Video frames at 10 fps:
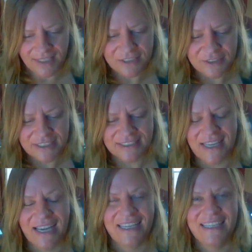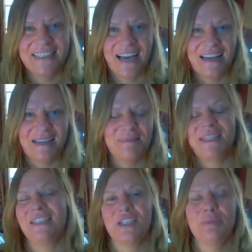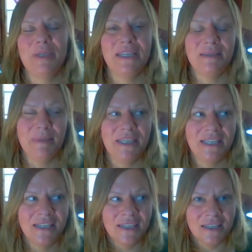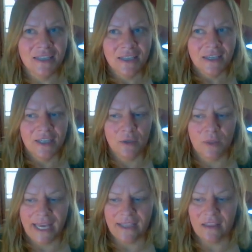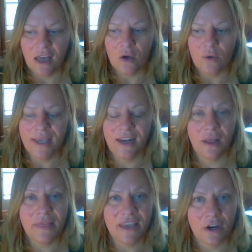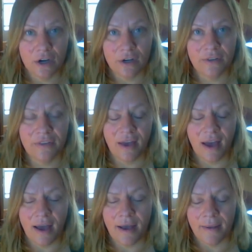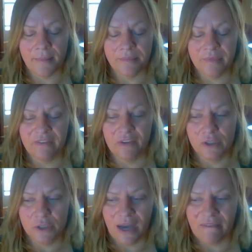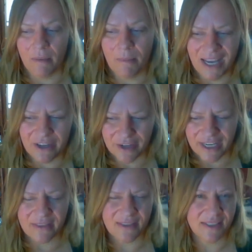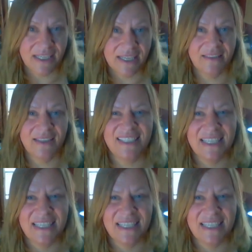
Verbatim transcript: these are exciting times. And just be be you know, lay low, get on the earth. Um, if you do have the migraine, the sick, the